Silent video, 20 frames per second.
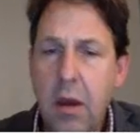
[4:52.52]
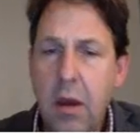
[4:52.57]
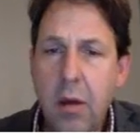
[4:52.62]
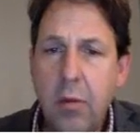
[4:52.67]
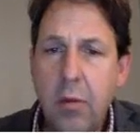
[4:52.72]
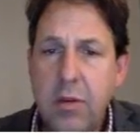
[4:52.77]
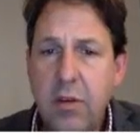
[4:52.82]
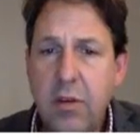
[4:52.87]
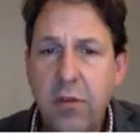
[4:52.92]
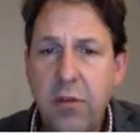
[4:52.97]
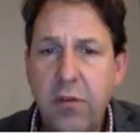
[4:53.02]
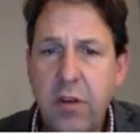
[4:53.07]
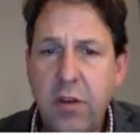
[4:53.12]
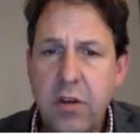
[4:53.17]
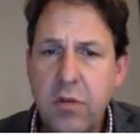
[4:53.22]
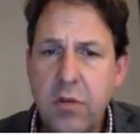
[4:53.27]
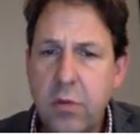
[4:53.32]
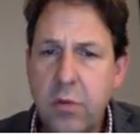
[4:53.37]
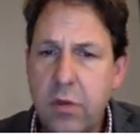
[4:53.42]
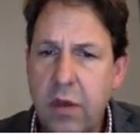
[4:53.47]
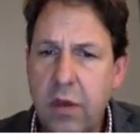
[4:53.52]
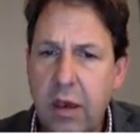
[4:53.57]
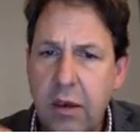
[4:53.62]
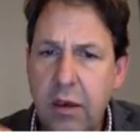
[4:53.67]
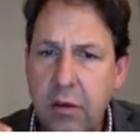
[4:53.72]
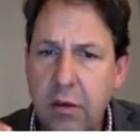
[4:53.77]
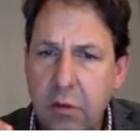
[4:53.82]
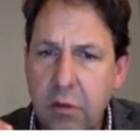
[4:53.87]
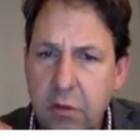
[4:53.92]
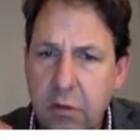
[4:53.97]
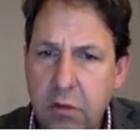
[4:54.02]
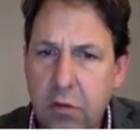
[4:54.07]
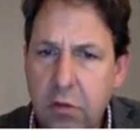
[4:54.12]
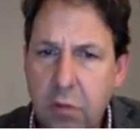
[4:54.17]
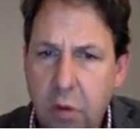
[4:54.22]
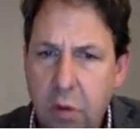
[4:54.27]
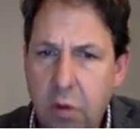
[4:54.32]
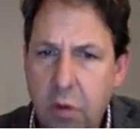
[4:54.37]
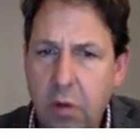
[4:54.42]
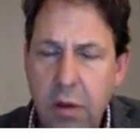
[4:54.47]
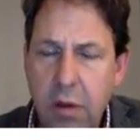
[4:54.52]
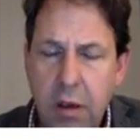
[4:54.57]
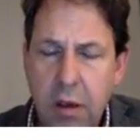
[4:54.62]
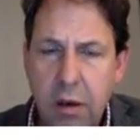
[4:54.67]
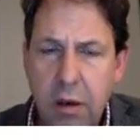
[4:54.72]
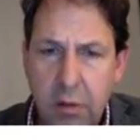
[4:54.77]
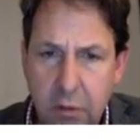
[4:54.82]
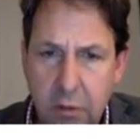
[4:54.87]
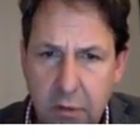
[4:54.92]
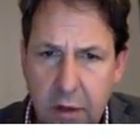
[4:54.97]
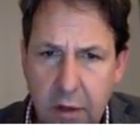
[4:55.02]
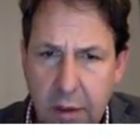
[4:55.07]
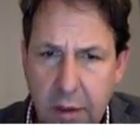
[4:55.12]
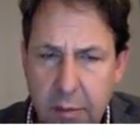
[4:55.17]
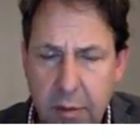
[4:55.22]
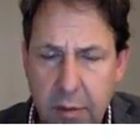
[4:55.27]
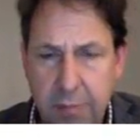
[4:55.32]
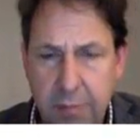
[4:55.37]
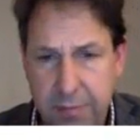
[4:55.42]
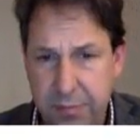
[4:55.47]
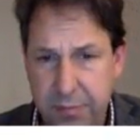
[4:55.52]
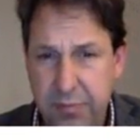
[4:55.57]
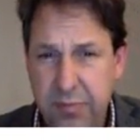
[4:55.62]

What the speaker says: You just finish with a strong statement